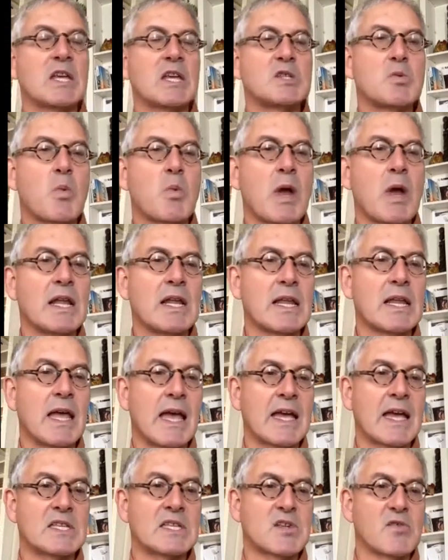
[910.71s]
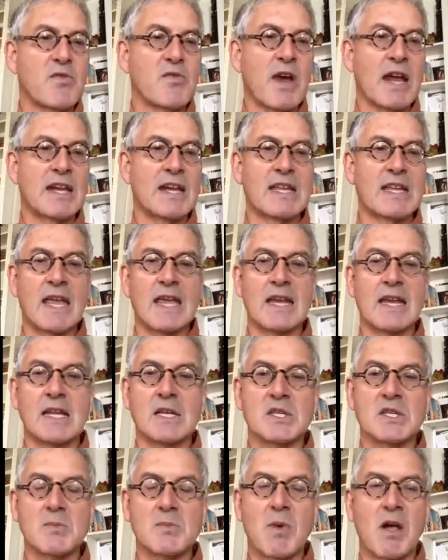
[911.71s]
as well as
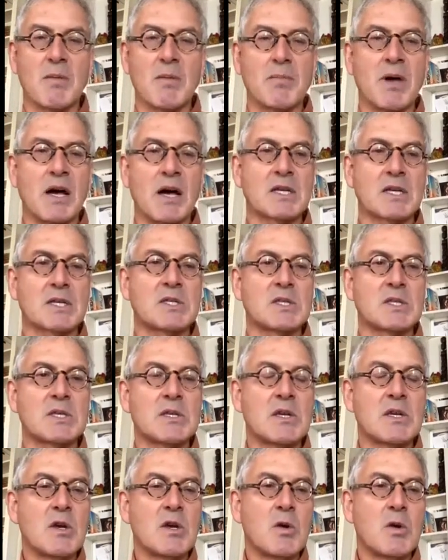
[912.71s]
eradicating smallpox.